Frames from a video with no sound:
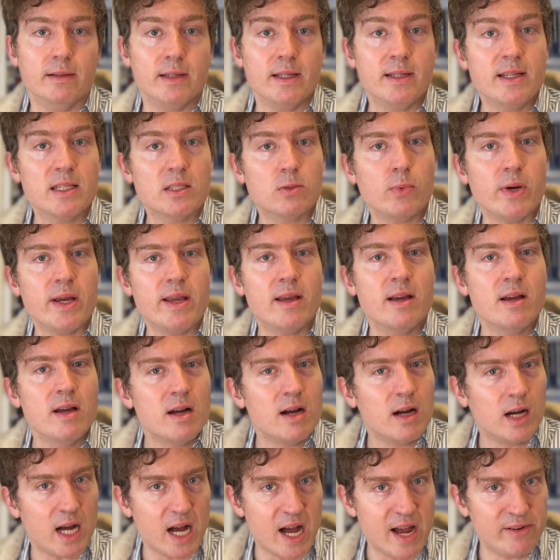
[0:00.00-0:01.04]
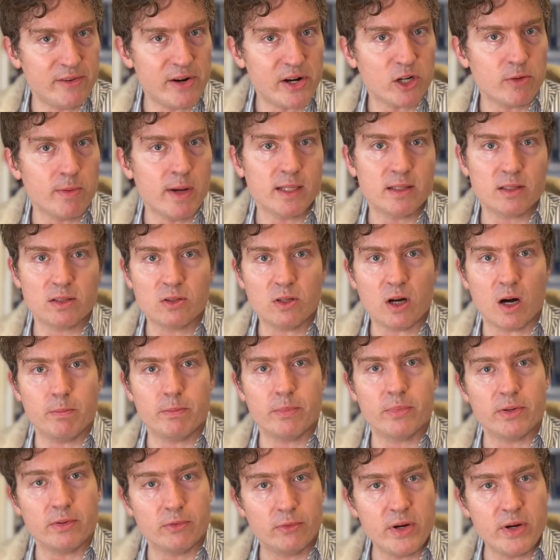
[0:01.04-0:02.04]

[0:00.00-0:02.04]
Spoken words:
In this way, I recommend stop